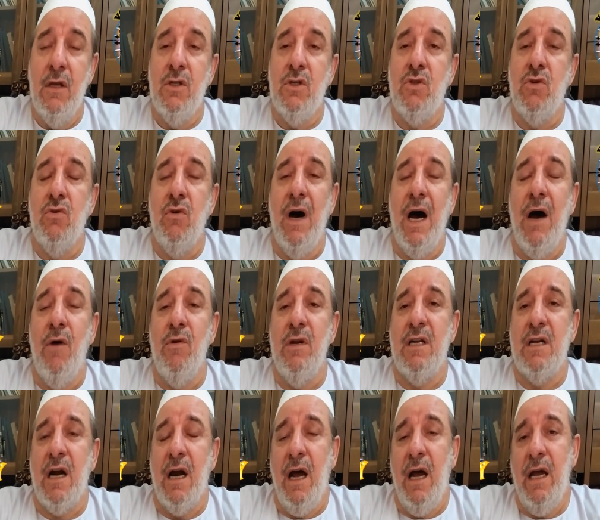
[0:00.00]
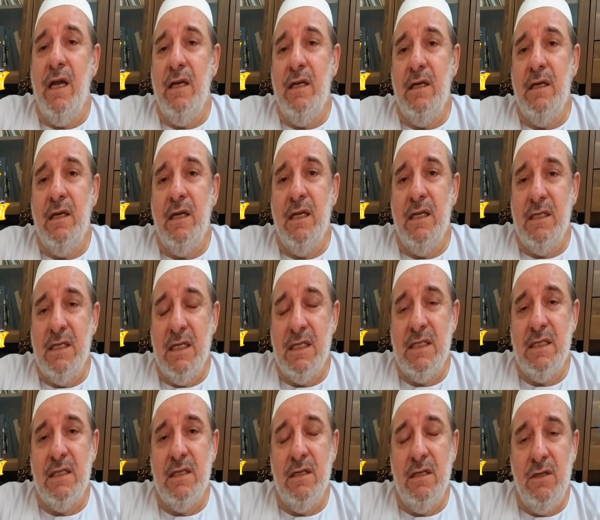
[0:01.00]
So I will try in
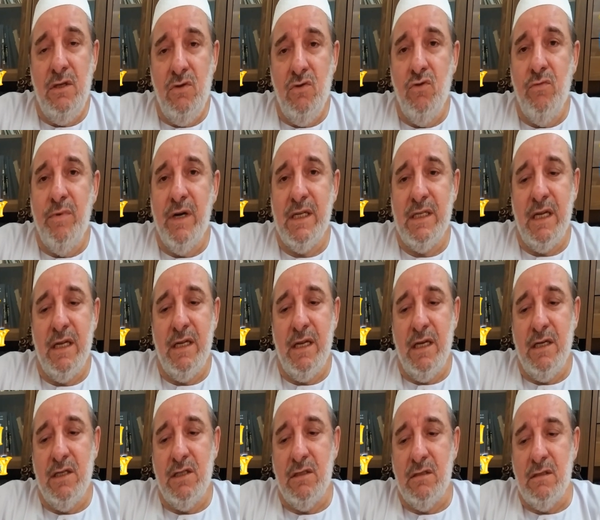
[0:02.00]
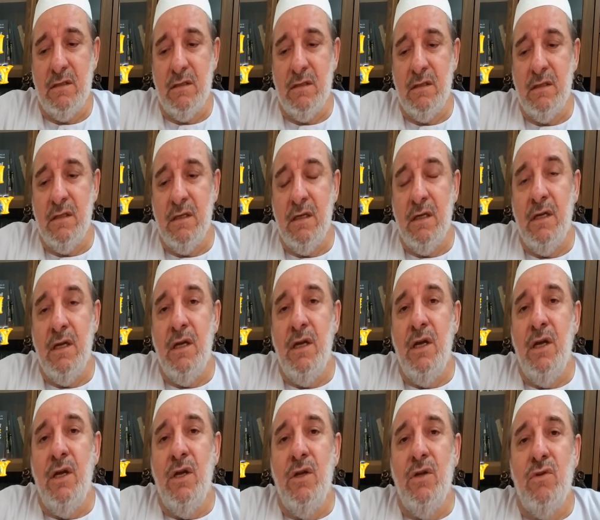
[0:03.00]
this new presentation
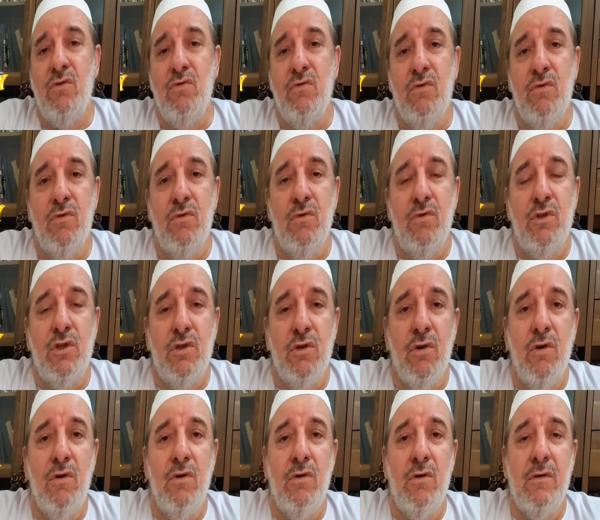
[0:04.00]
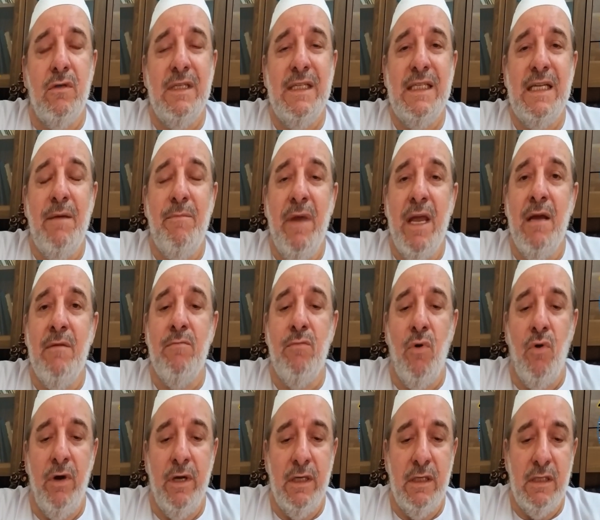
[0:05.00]
to show the main
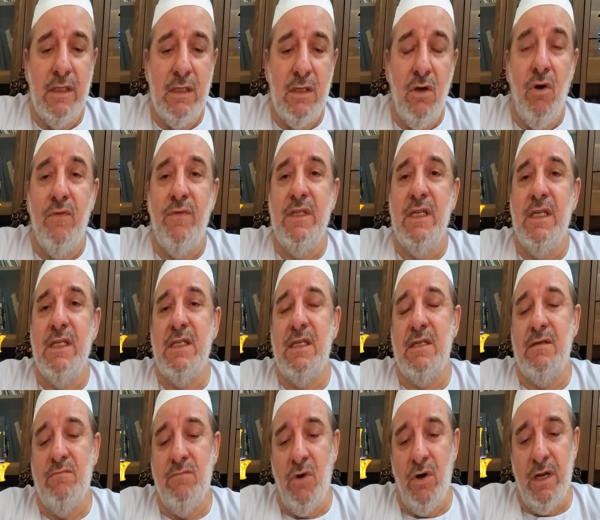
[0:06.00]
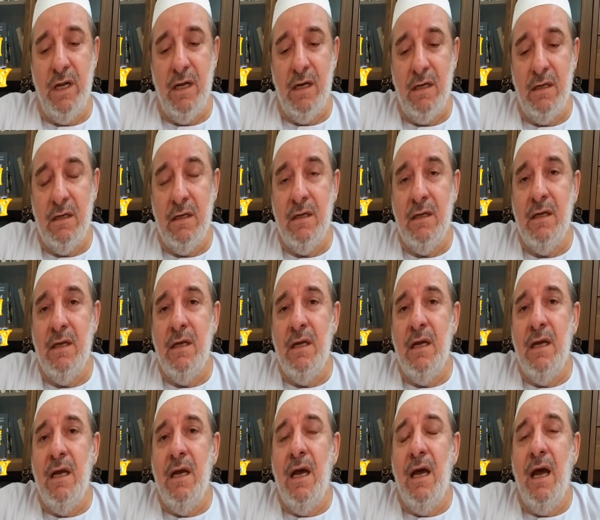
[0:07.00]
points of this model
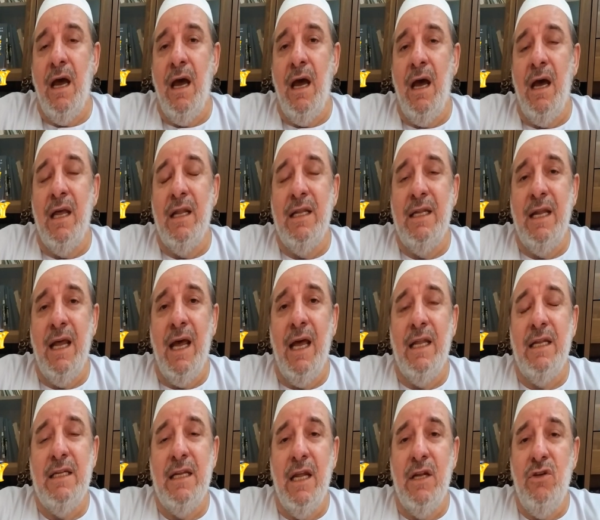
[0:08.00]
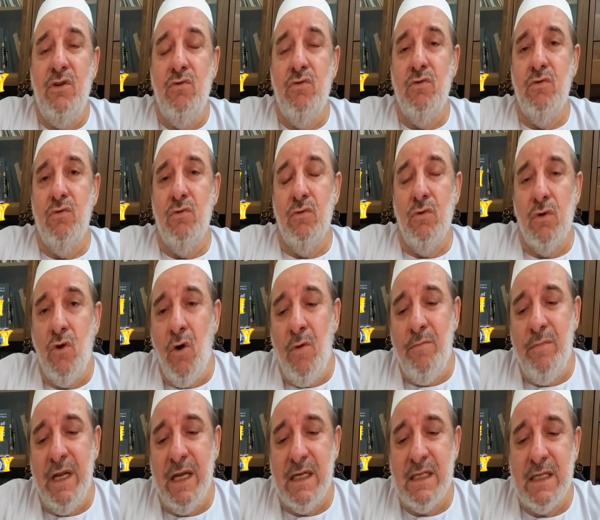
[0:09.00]
and that the new
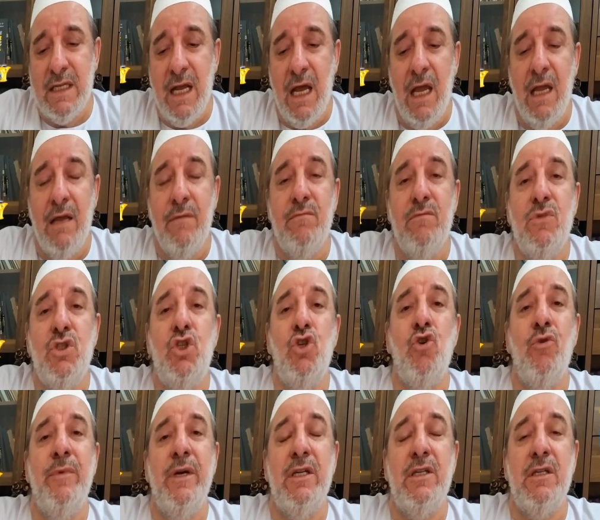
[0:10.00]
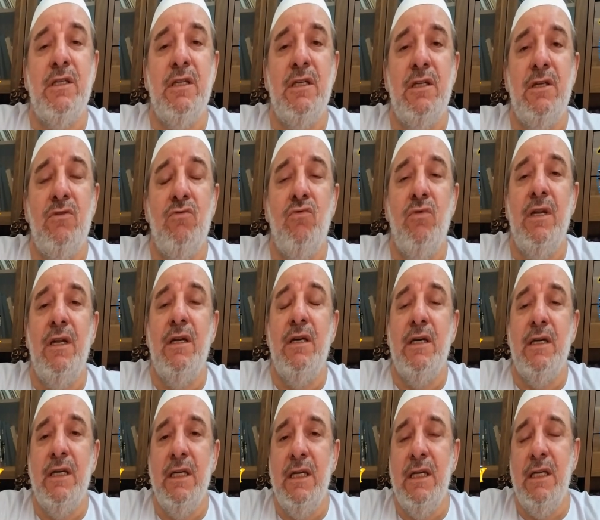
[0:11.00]
complex time geometry will
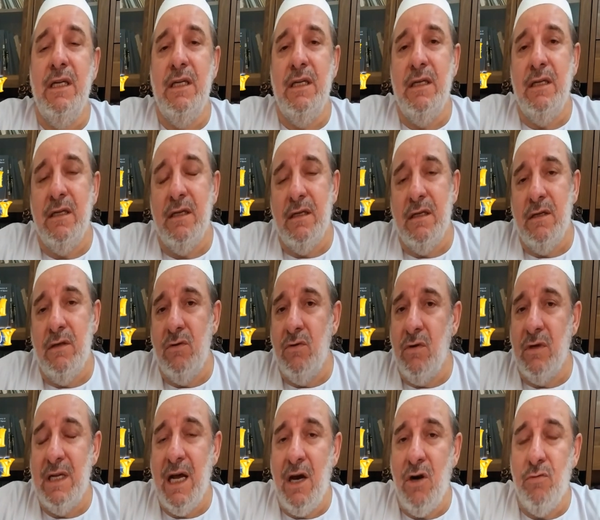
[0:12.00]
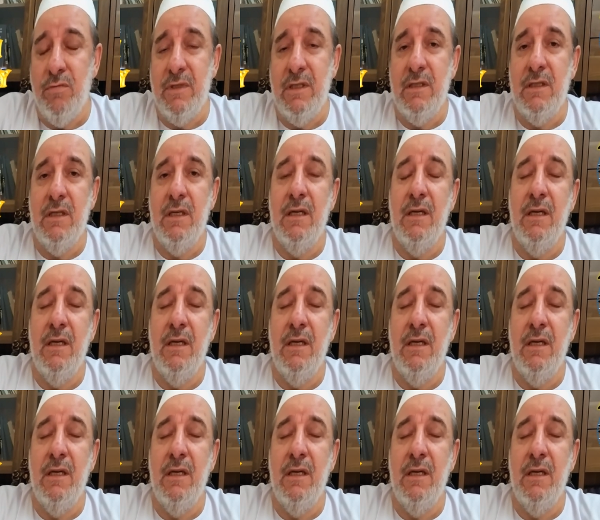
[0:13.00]
really, no doubt,